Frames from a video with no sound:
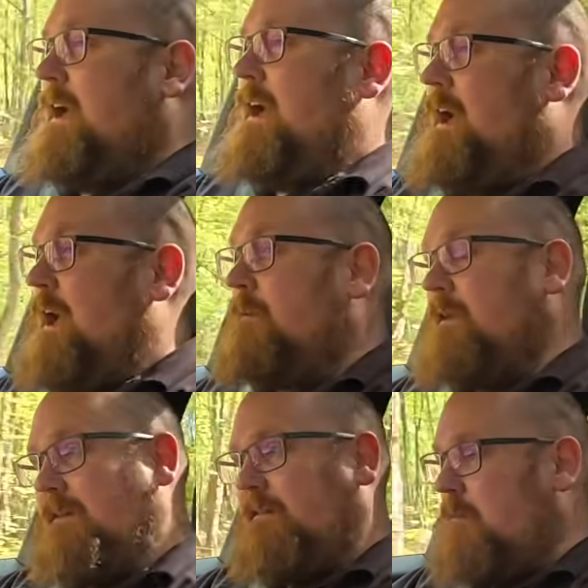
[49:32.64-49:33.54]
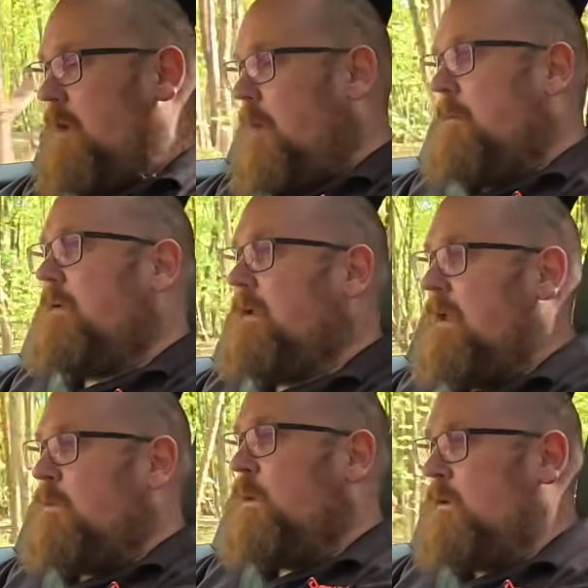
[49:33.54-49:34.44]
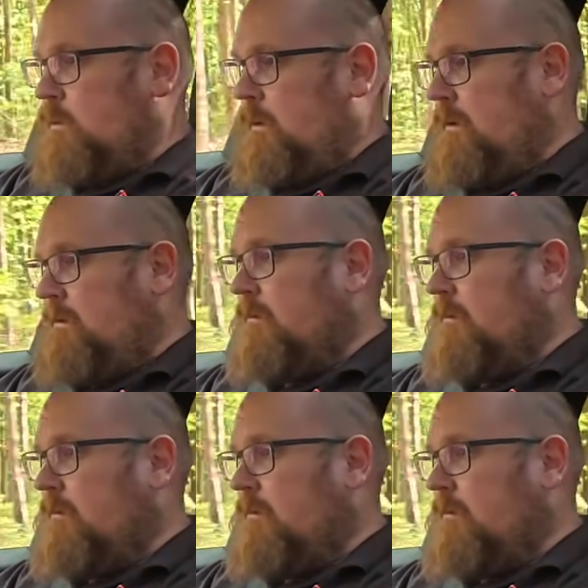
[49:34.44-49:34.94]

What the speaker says: I'm going to sum it up in one word.